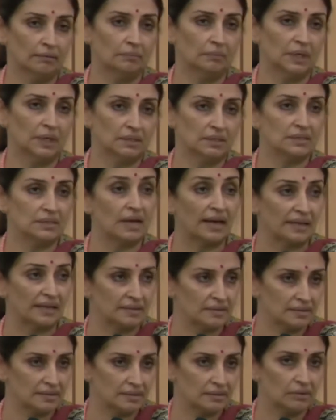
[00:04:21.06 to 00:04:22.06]

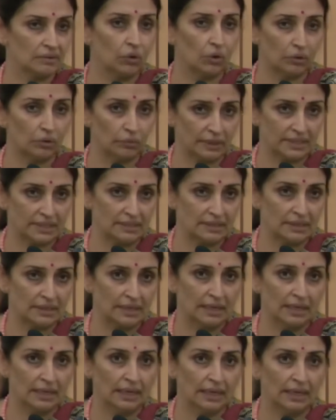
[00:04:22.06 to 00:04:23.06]
science always.
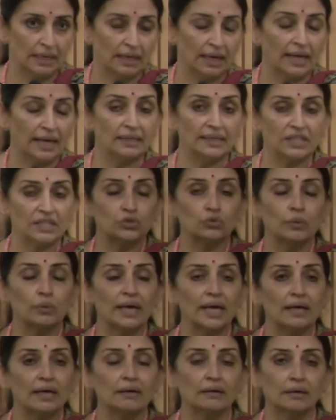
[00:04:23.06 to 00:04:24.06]
And that's
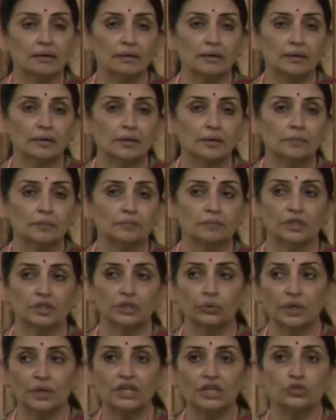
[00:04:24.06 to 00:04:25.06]
where
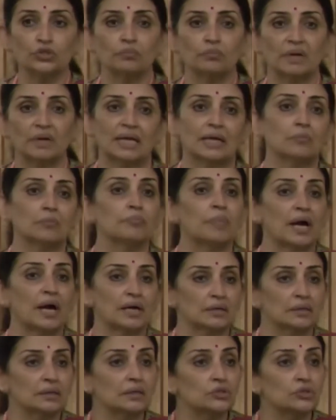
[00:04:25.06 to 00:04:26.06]
you need to bring in
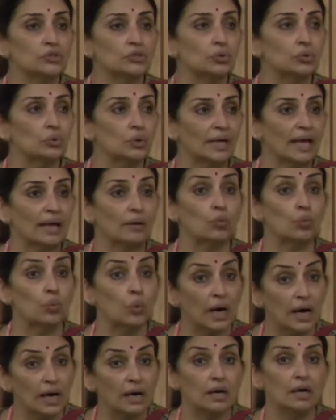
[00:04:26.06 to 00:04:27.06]
partners who can
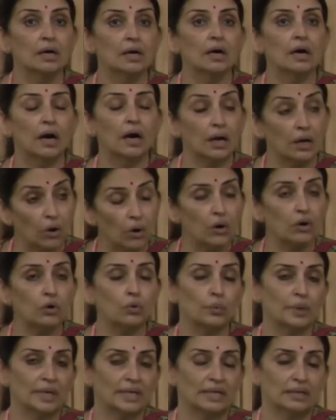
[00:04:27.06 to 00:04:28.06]
work
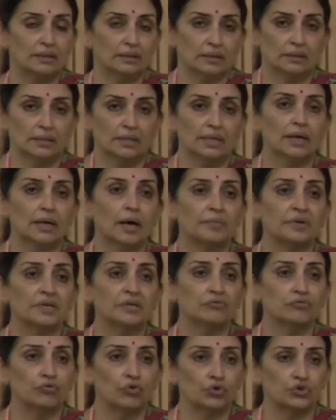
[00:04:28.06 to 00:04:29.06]
along with the
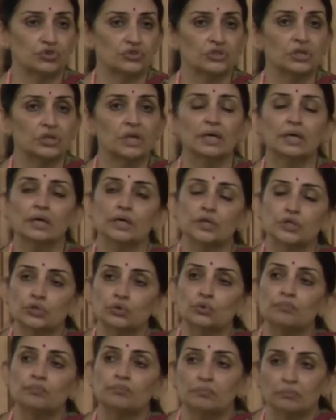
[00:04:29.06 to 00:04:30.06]
government force
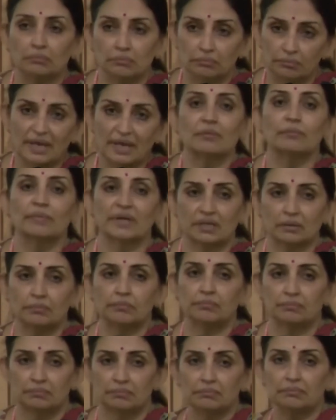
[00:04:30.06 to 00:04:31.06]
to make better
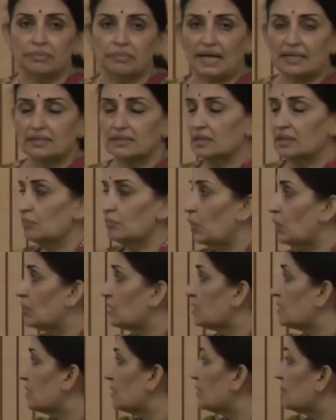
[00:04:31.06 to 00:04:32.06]
plans and
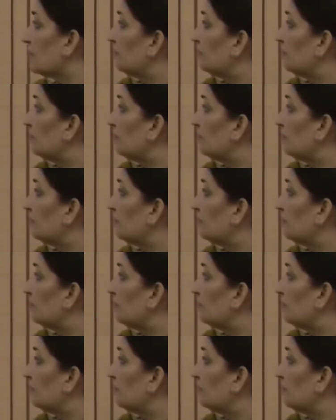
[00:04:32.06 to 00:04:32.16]
policies.